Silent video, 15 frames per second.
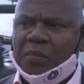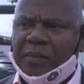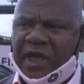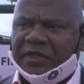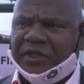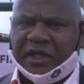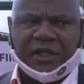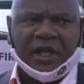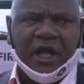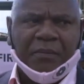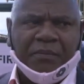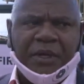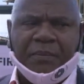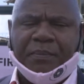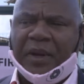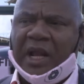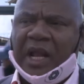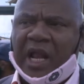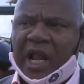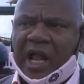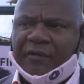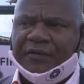method. People
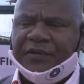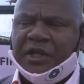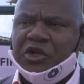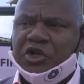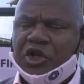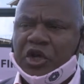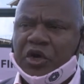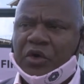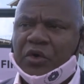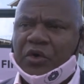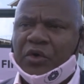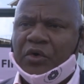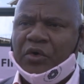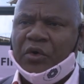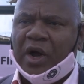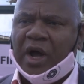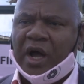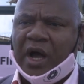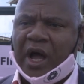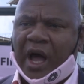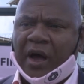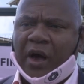love the new
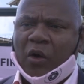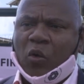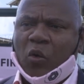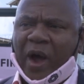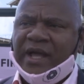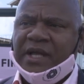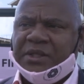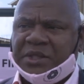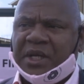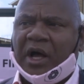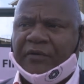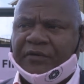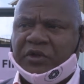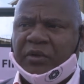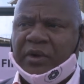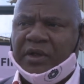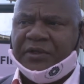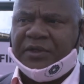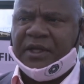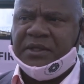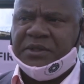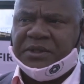uh, ways of doing
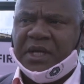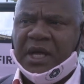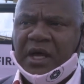things.